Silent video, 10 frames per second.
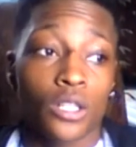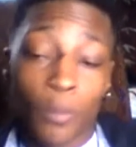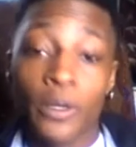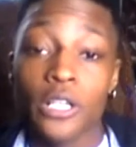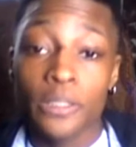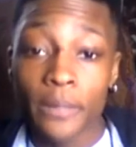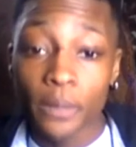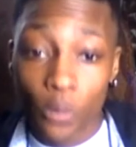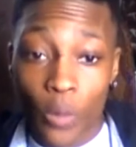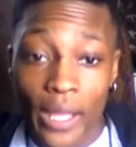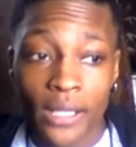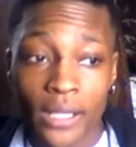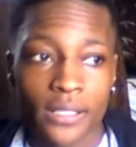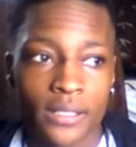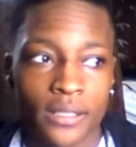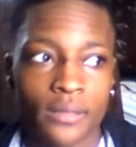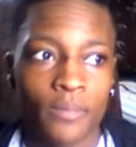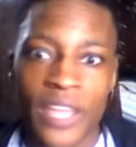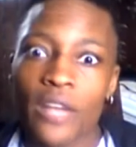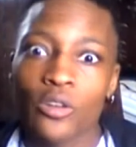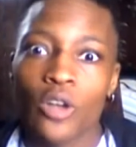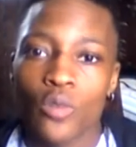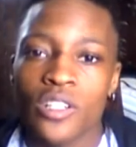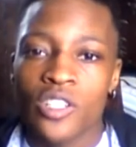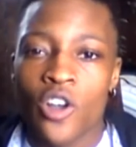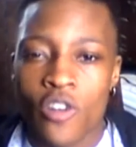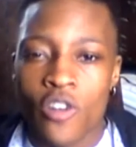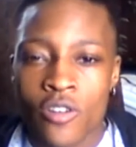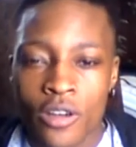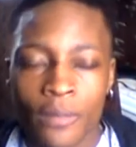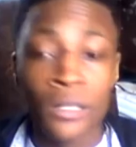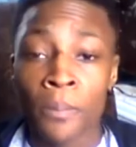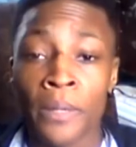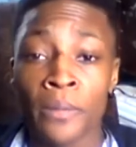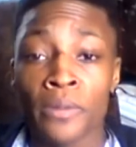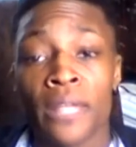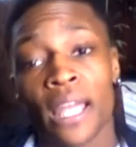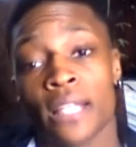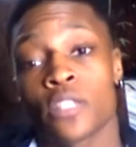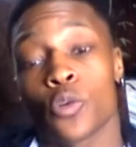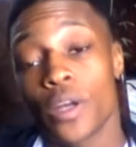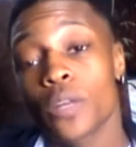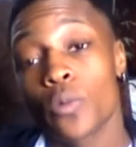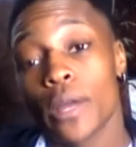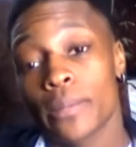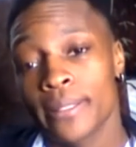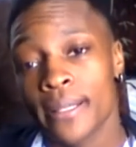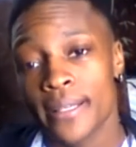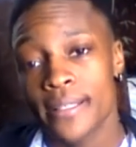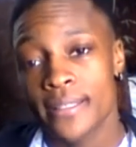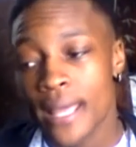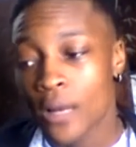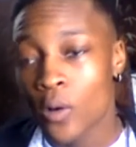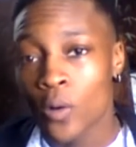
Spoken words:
push people away because they don't know what's going on. Some people, they like to run away because they don't